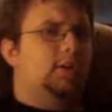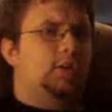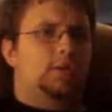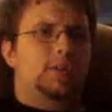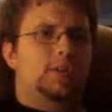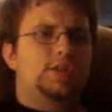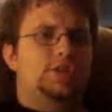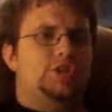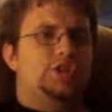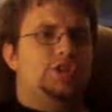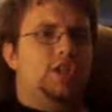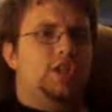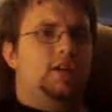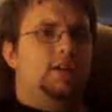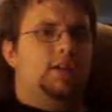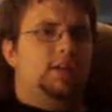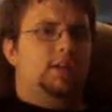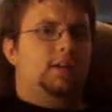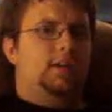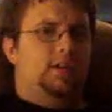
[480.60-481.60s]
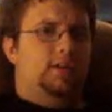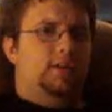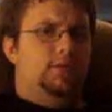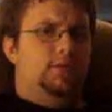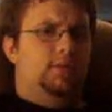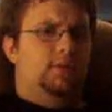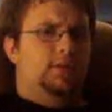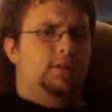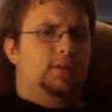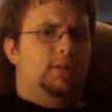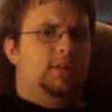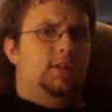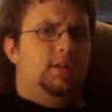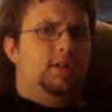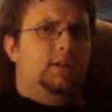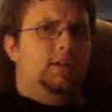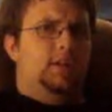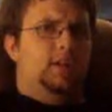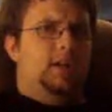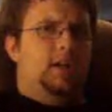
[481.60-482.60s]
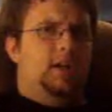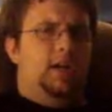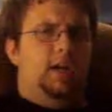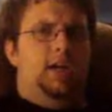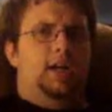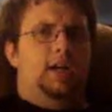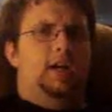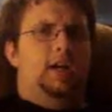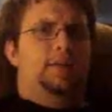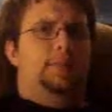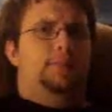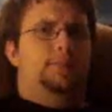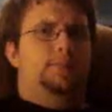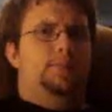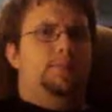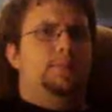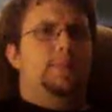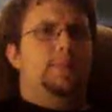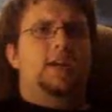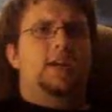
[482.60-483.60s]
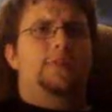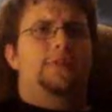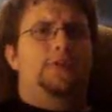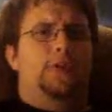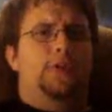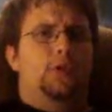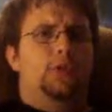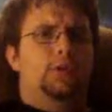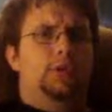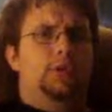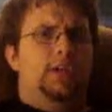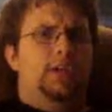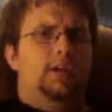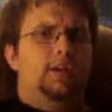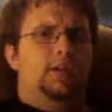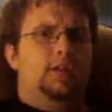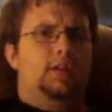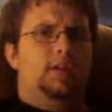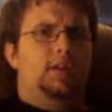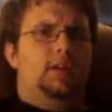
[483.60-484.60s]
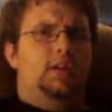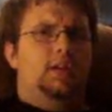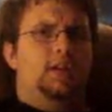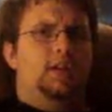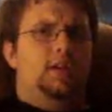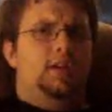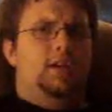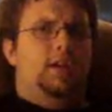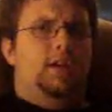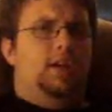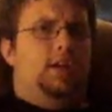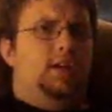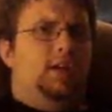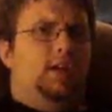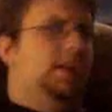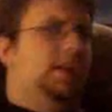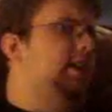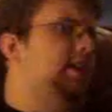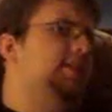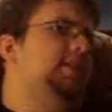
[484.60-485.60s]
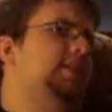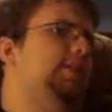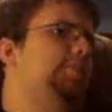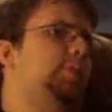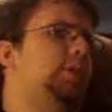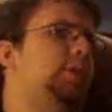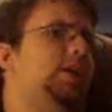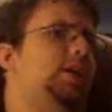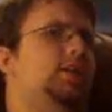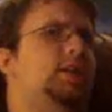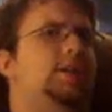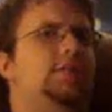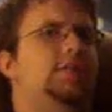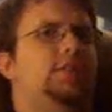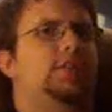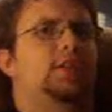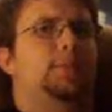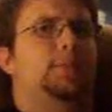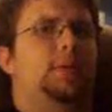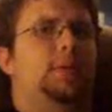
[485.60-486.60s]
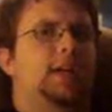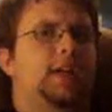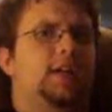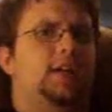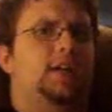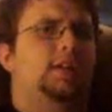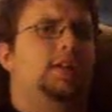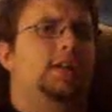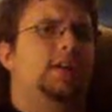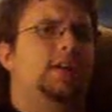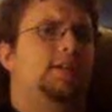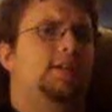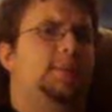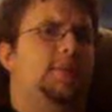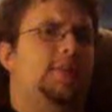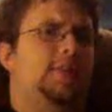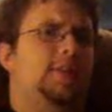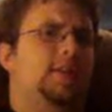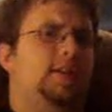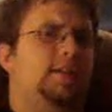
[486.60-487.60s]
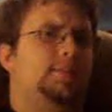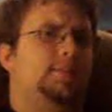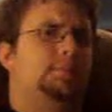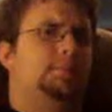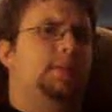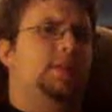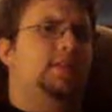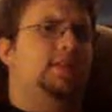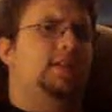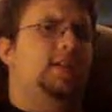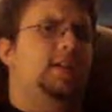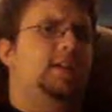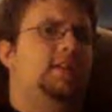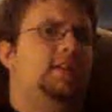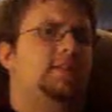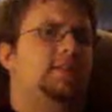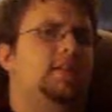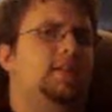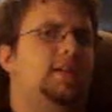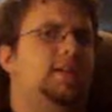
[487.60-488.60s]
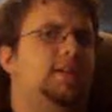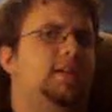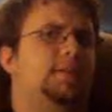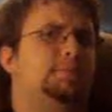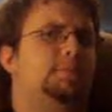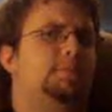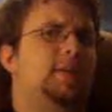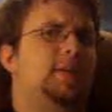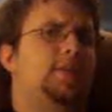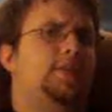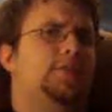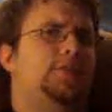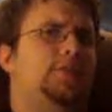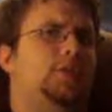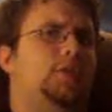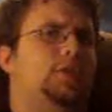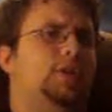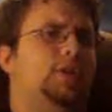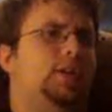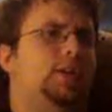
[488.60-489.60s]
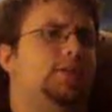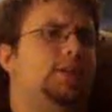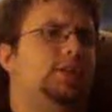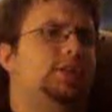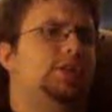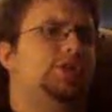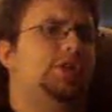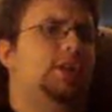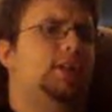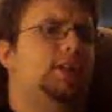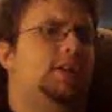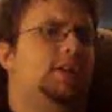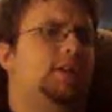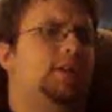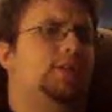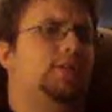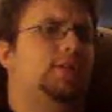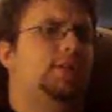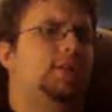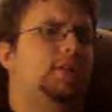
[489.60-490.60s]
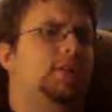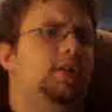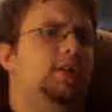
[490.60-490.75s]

Chris Jericho, Mick Foley, and then he said Brock Lesnar, but I couldn't help but think Batista, Mick Foley, Chris Jericho.